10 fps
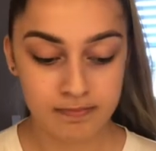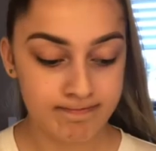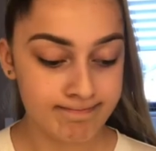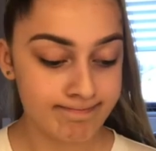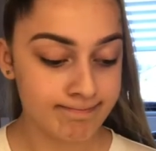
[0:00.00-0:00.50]

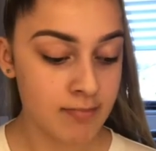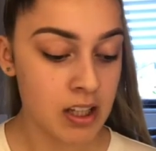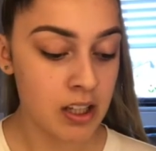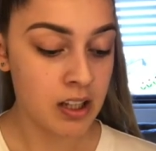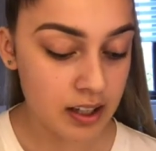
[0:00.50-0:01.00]

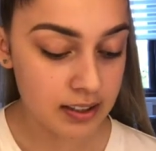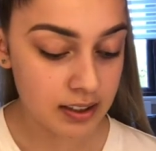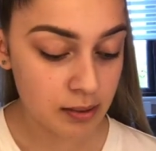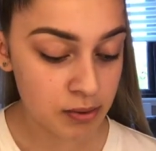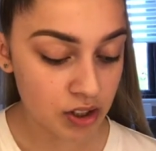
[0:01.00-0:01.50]
The rest of
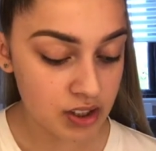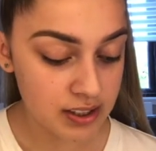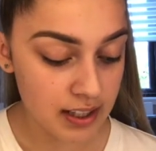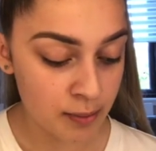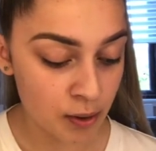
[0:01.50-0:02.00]
the brushes
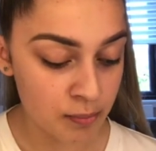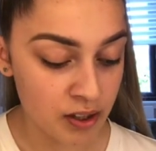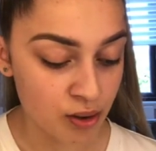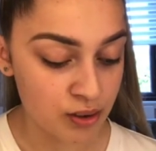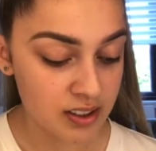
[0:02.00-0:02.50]
that I will be
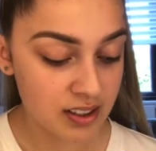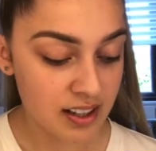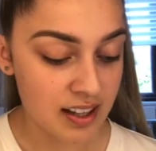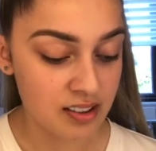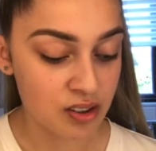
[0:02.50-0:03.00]
using,
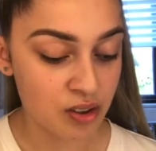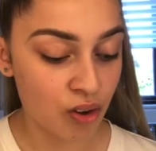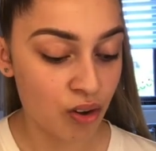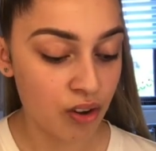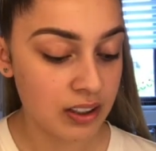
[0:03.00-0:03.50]
it's
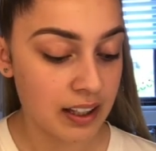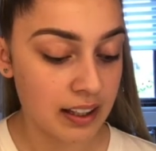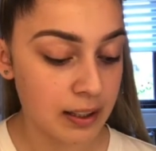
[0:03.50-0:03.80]
not a